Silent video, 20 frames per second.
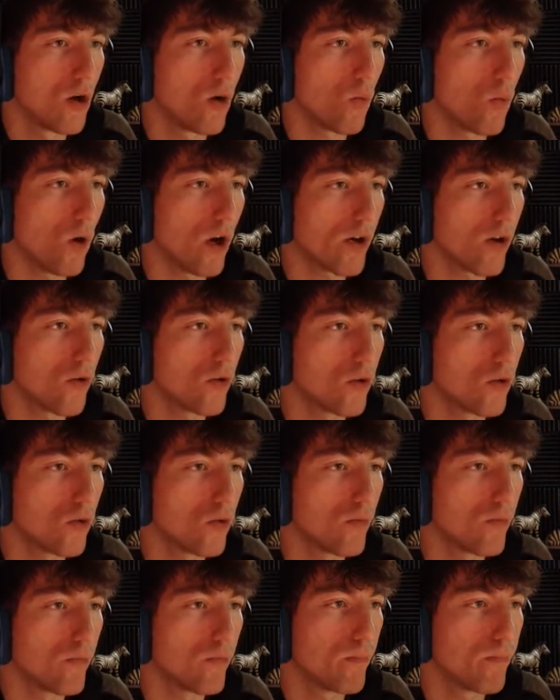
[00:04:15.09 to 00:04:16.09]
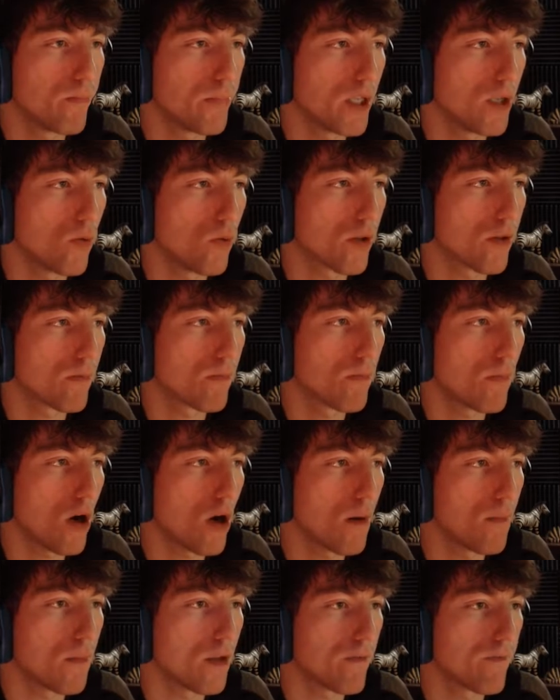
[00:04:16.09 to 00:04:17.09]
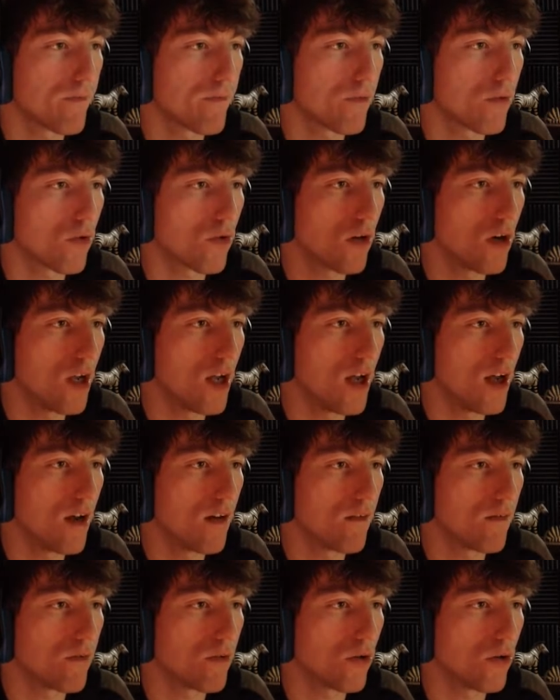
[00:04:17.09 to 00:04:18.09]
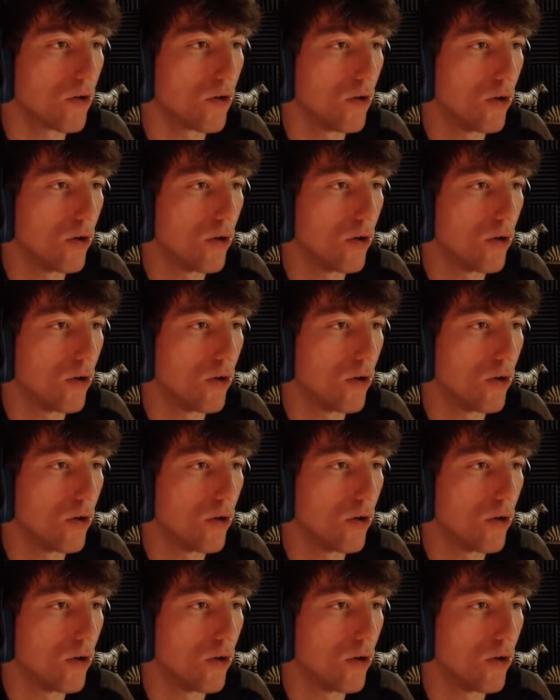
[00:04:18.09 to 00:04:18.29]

Why don't you be with mommy forever?